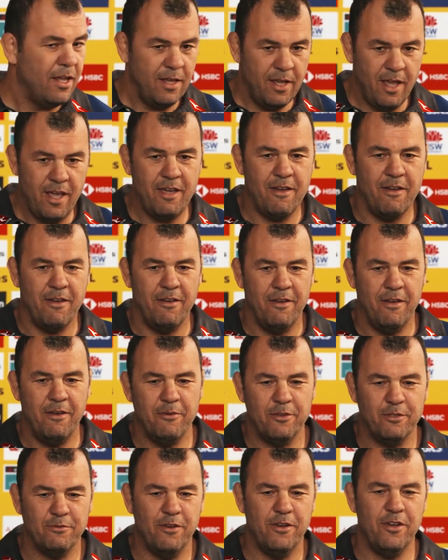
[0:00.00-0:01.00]
Yeah, it
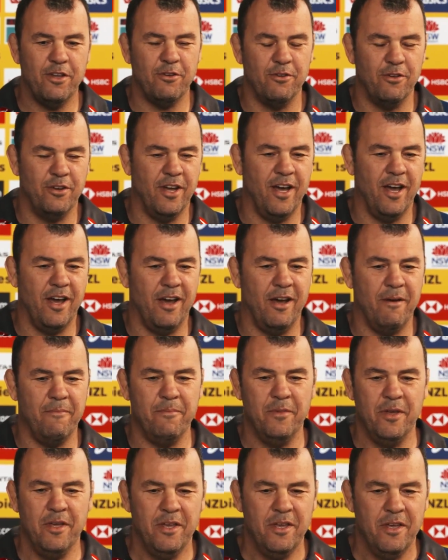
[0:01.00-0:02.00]
was very good.
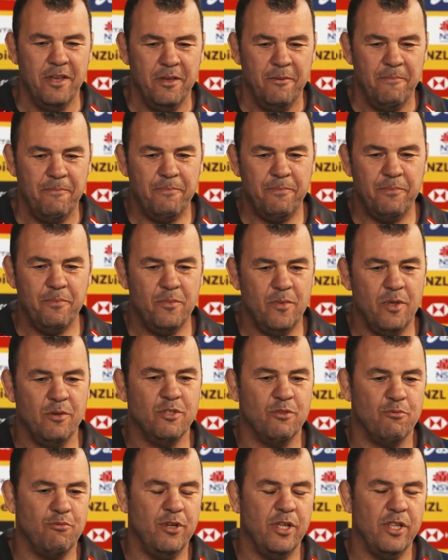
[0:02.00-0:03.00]
There
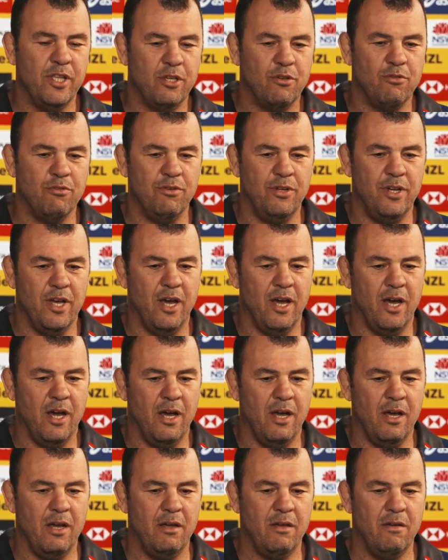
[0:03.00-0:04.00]
was a really good
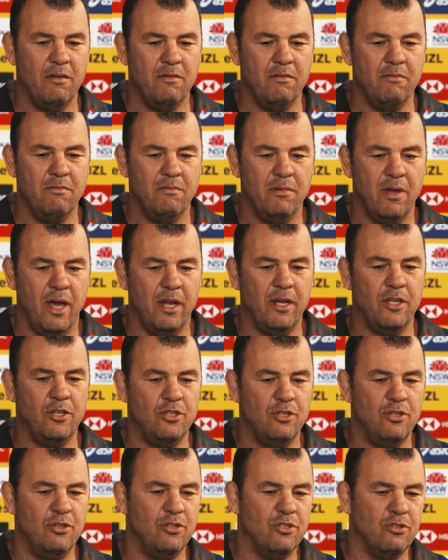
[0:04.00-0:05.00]

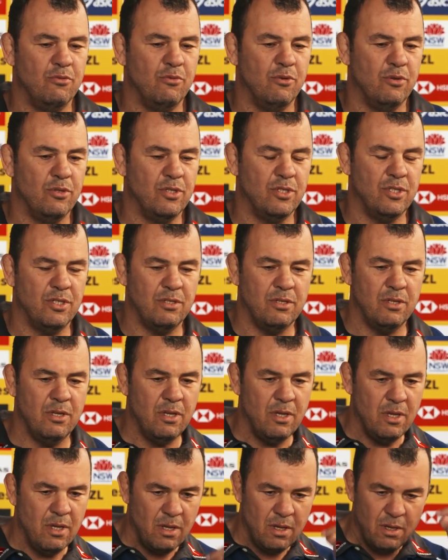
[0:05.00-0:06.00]
attitude towards
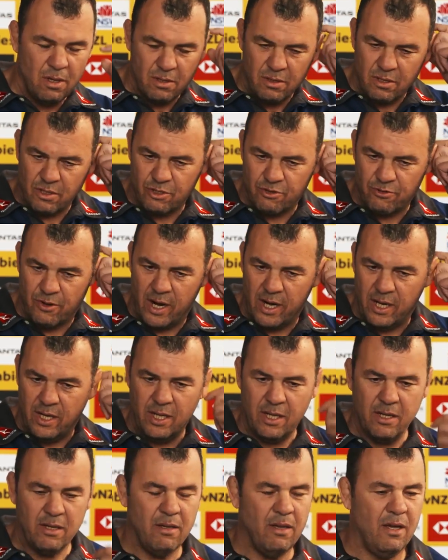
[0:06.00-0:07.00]
the
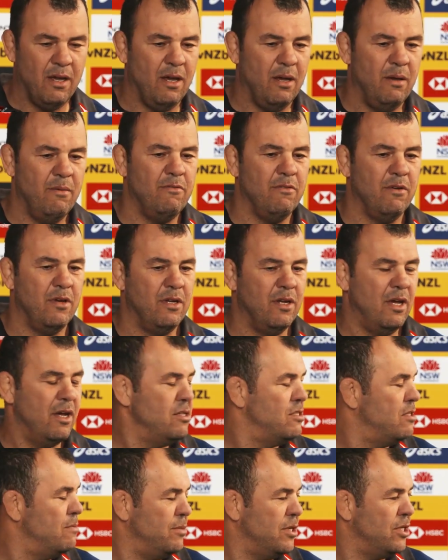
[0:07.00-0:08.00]
training. Everyone
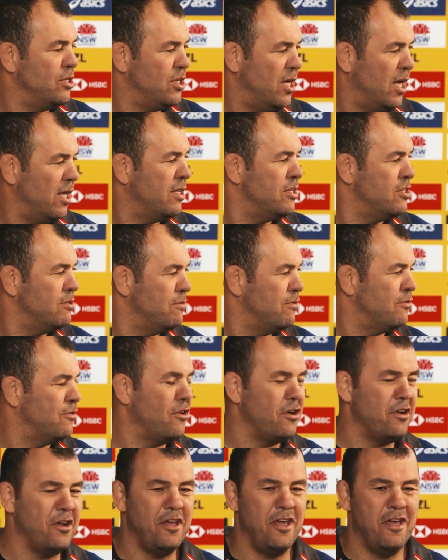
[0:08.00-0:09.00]
knows the big challenge that we've
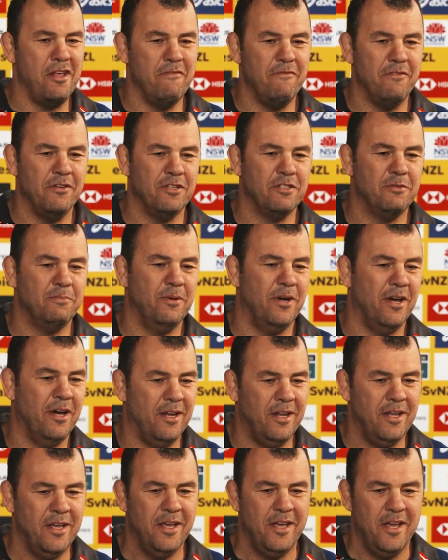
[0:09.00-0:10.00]
got ahead of us, but